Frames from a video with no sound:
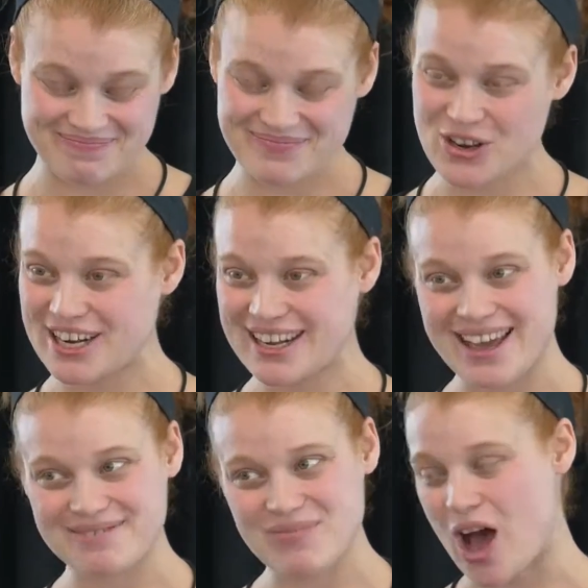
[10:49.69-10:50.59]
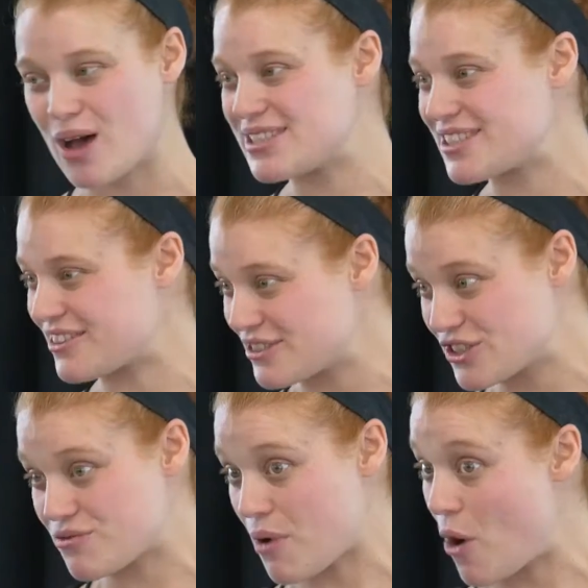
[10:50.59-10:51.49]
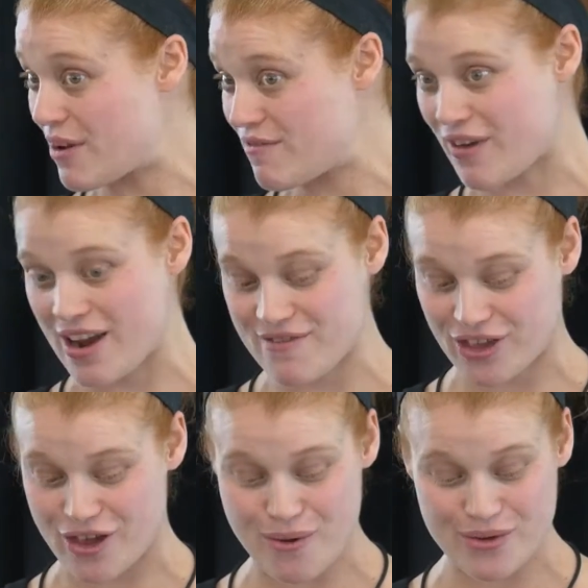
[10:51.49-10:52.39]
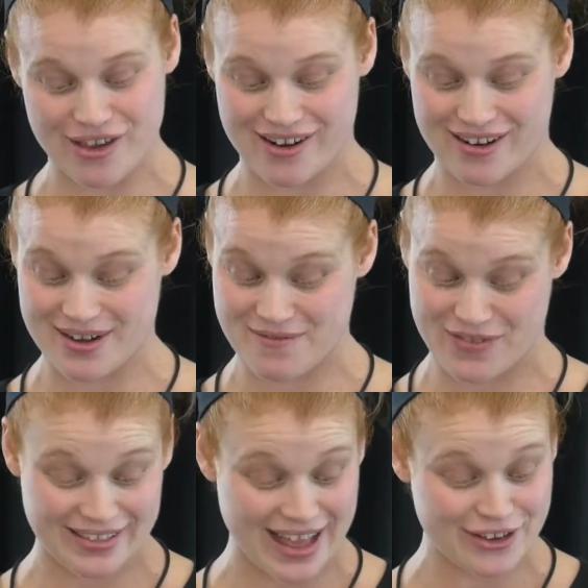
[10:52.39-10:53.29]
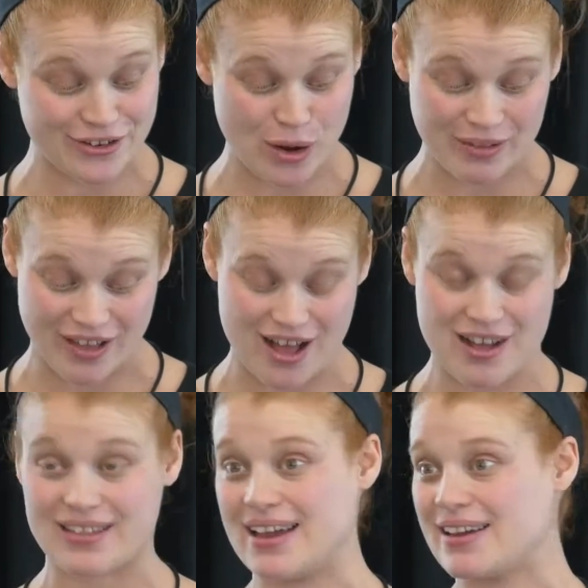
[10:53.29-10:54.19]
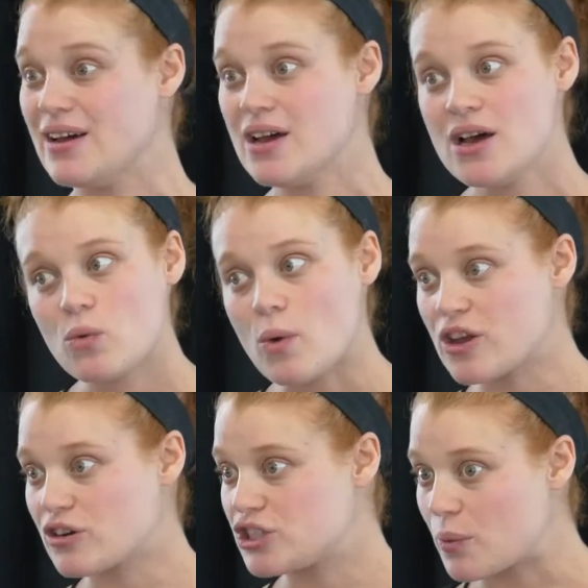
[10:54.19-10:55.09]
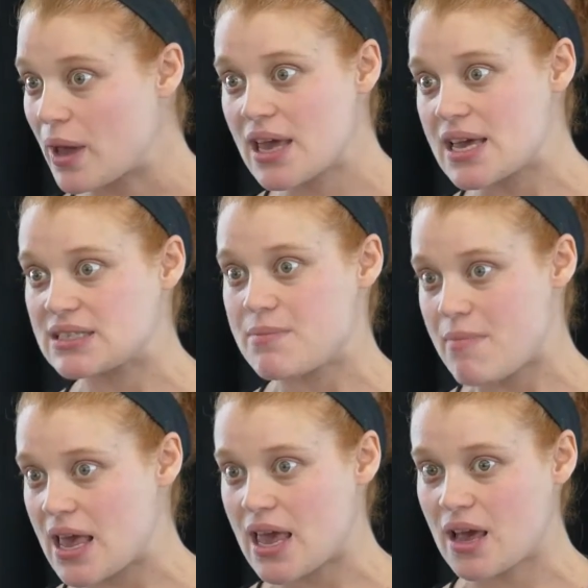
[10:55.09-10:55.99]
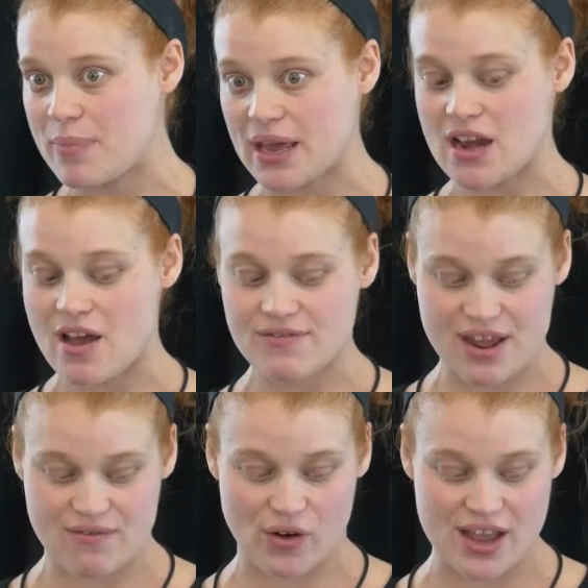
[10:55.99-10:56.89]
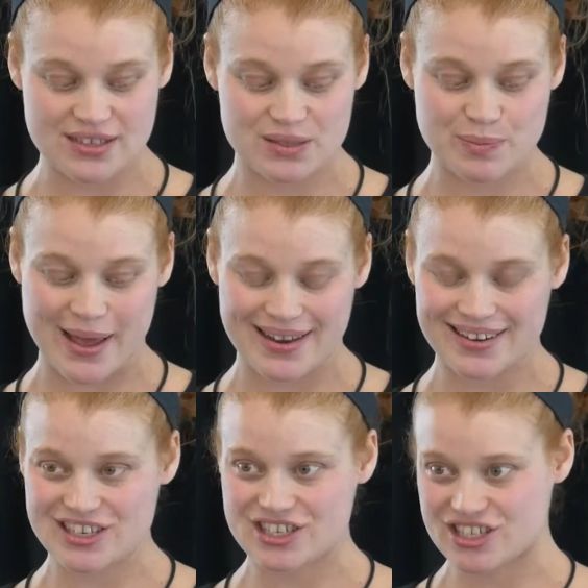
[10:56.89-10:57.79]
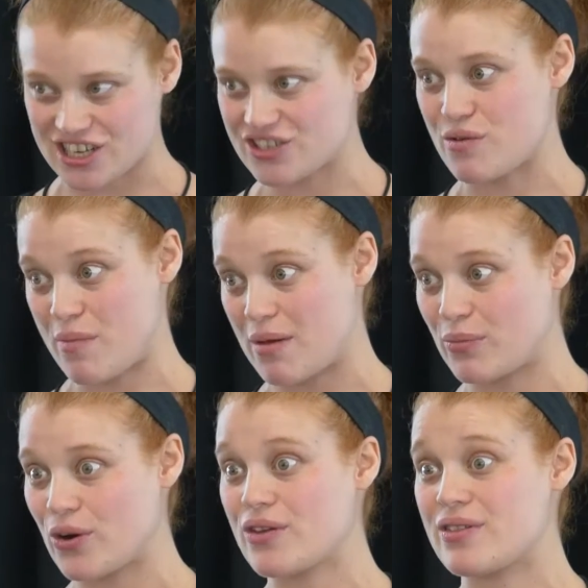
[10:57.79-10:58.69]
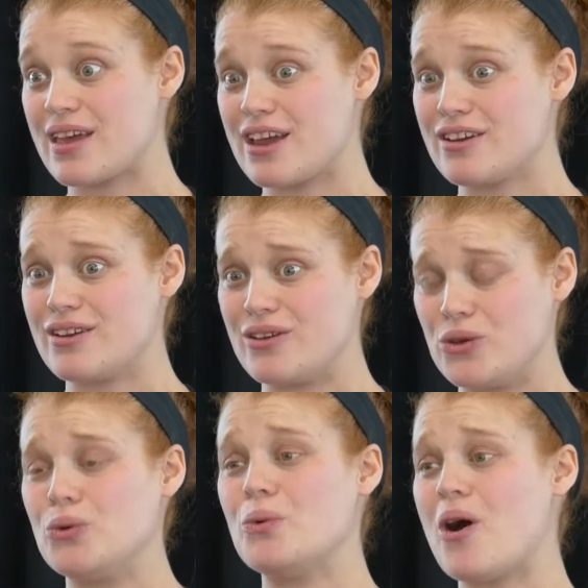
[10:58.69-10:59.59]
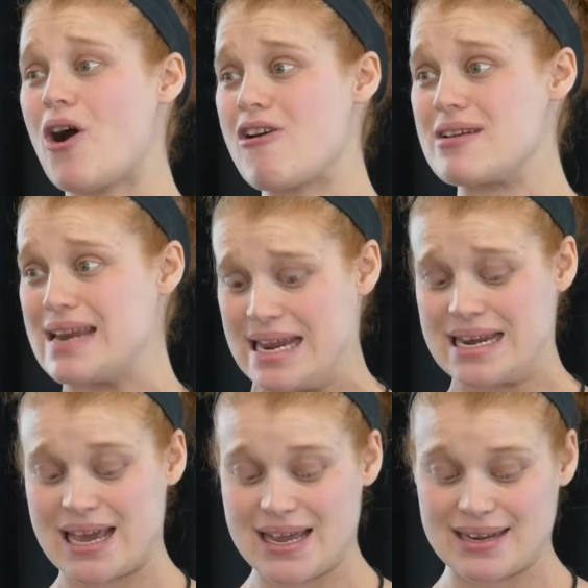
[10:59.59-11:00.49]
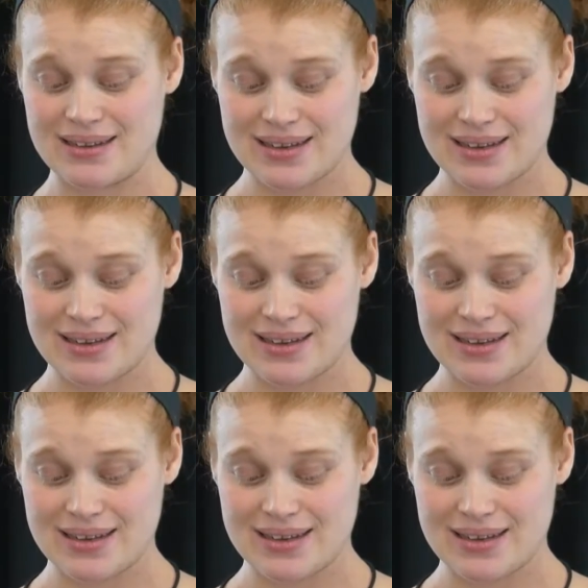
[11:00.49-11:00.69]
You're gonna get obstacles thrown in front of you. You're gonna feel like you don't belong, like what you're doing isn't making a big enough difference, but just remember that you are needed.